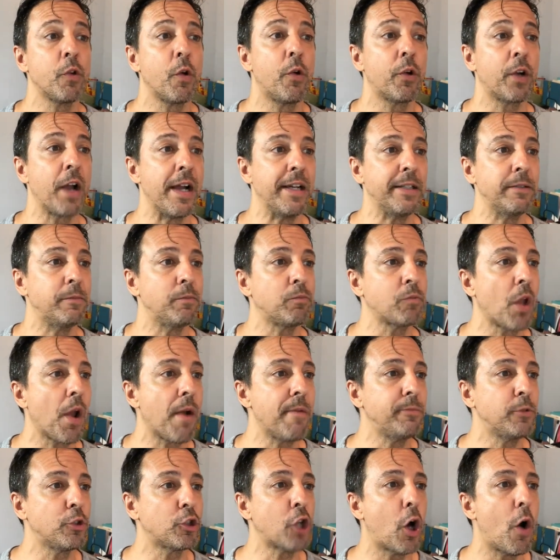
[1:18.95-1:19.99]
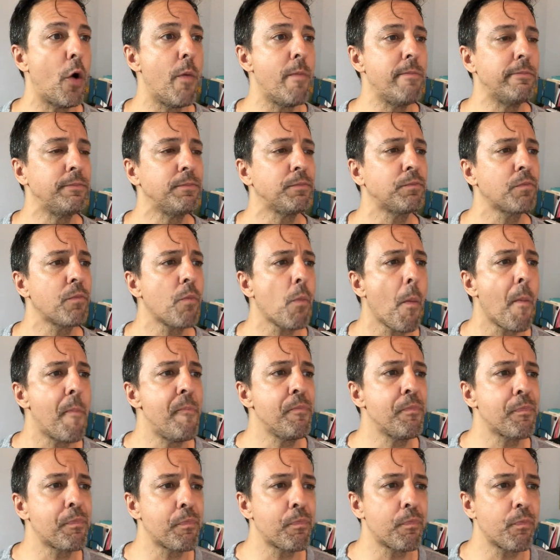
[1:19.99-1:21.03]
Okay, so
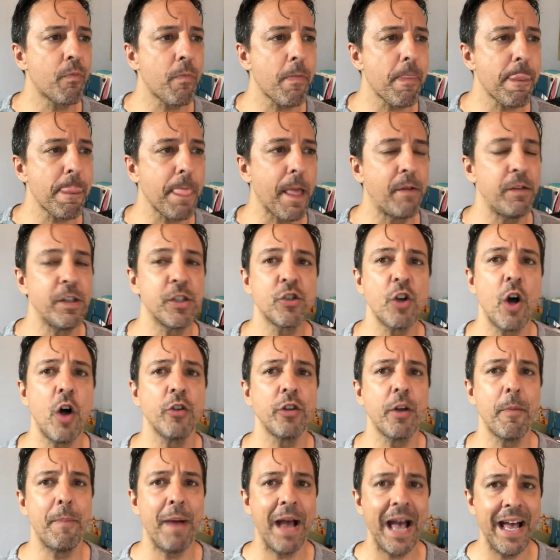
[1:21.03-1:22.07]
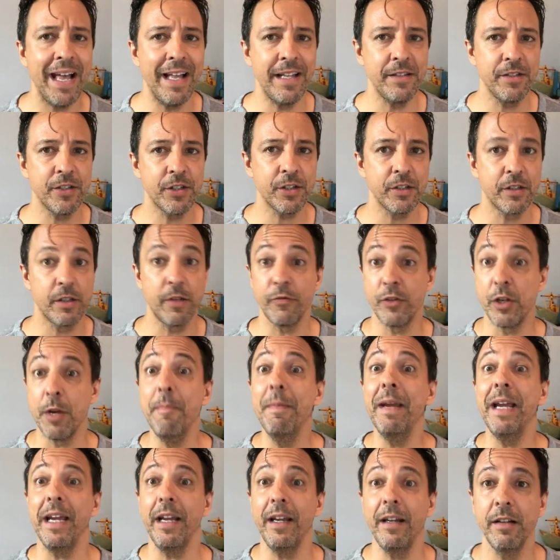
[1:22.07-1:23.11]
this all depends, to
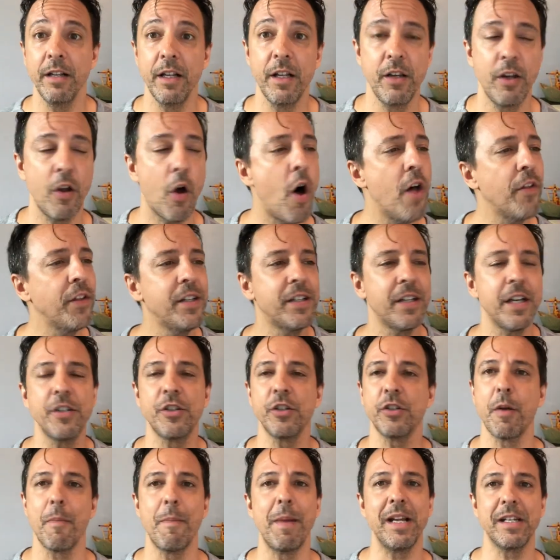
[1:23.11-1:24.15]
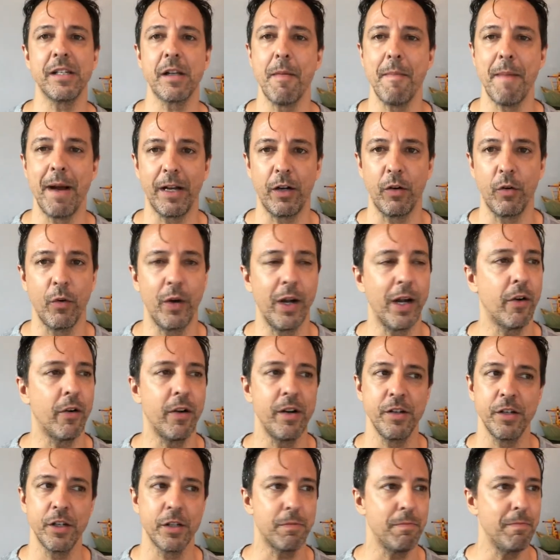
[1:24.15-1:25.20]
me, and all these answers are based on my career
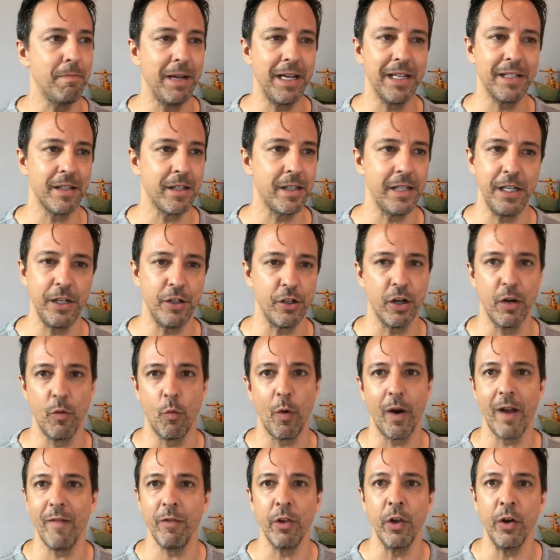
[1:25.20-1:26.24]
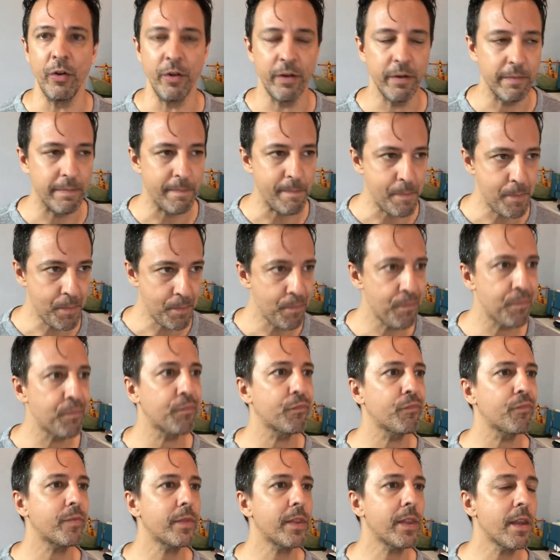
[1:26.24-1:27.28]
and just me as a teacher and what I've learned.
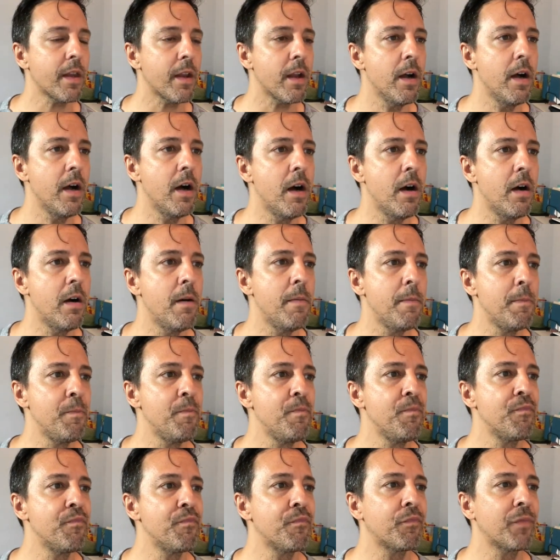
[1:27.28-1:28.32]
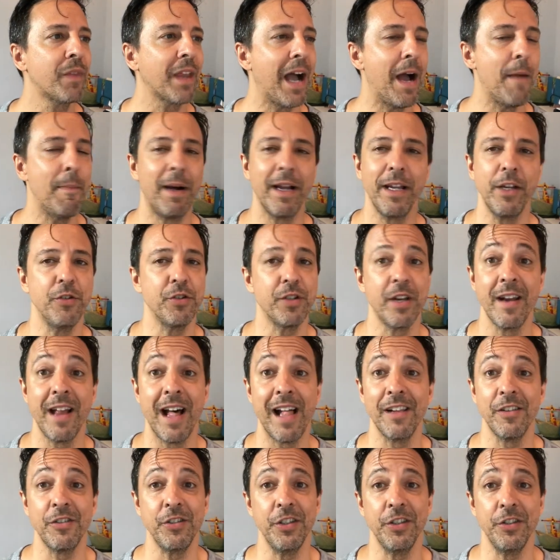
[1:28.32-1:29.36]
I might use
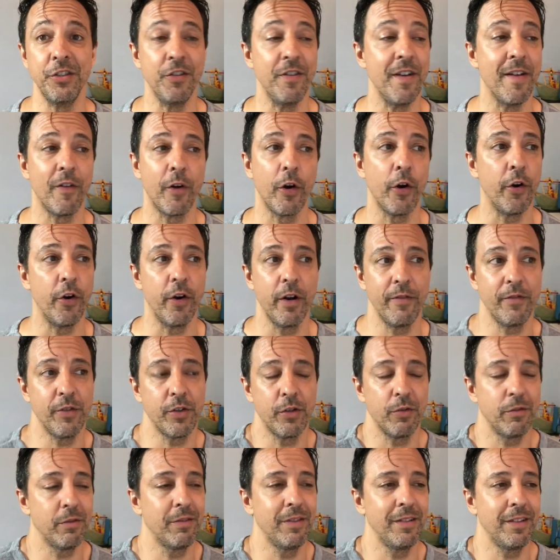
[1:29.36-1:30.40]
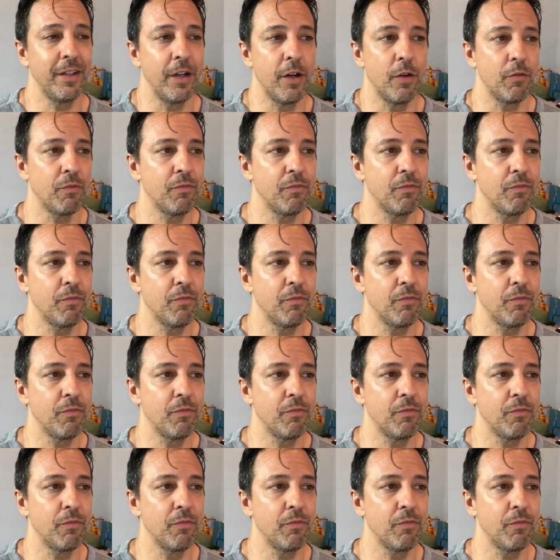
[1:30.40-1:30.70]
analogies you've never heard of, so, give